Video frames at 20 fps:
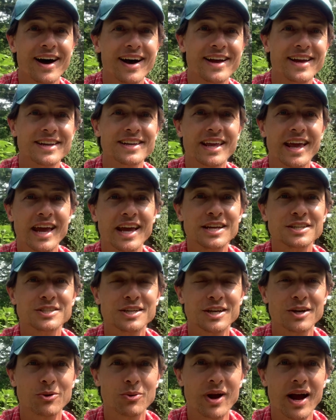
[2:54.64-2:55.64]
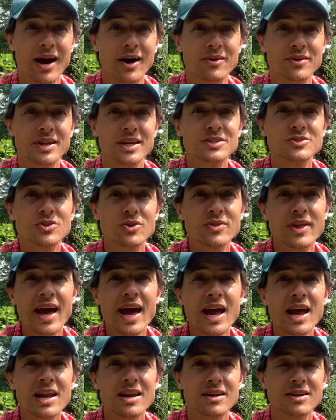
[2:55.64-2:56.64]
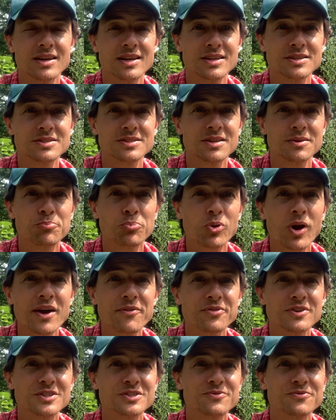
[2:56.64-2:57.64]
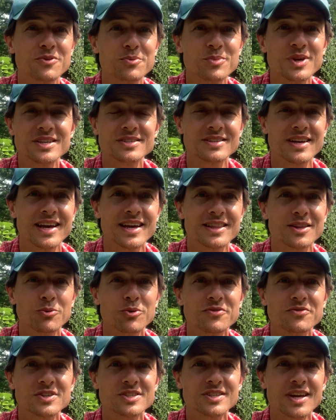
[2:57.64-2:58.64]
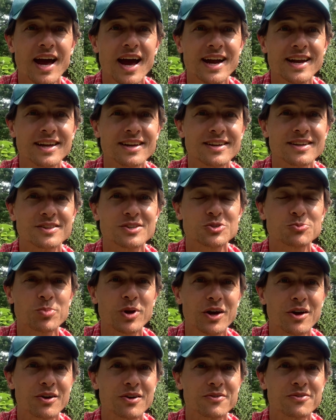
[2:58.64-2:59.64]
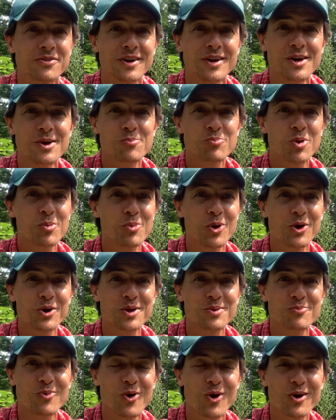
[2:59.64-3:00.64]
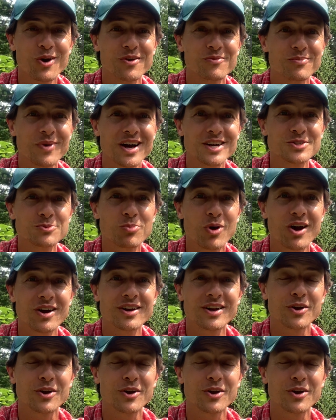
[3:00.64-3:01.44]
engaging around. And so that is the preface for me saying that we've decided, in the spirit of promoting more of my spark,